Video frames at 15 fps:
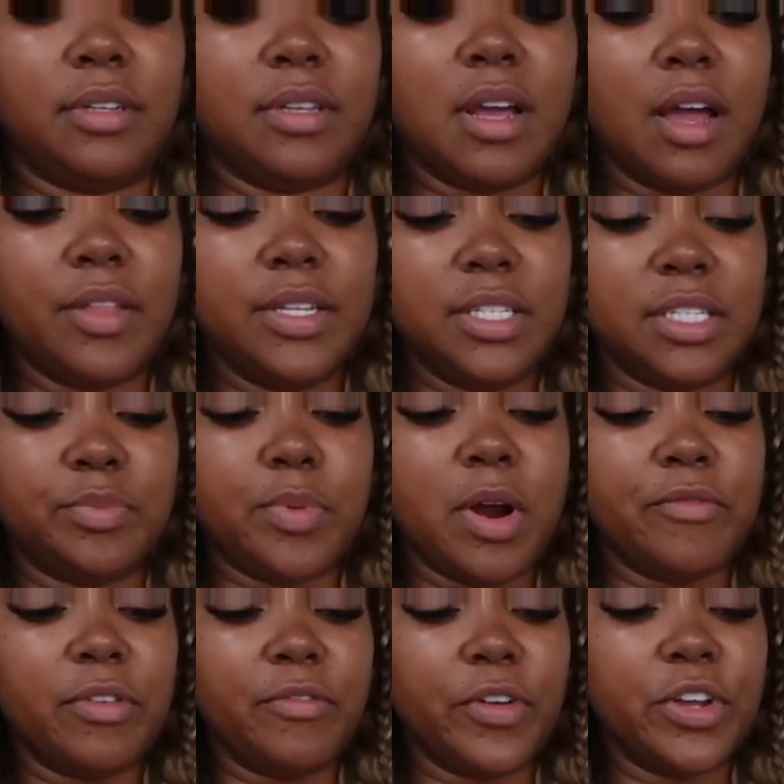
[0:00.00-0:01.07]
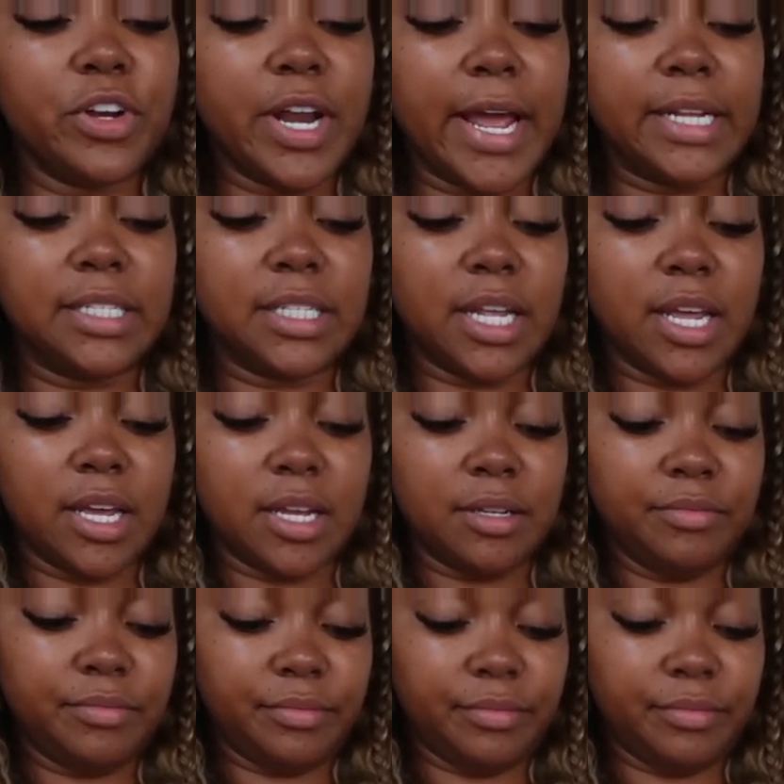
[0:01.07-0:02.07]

Y'all, this is perfect for your nightstand.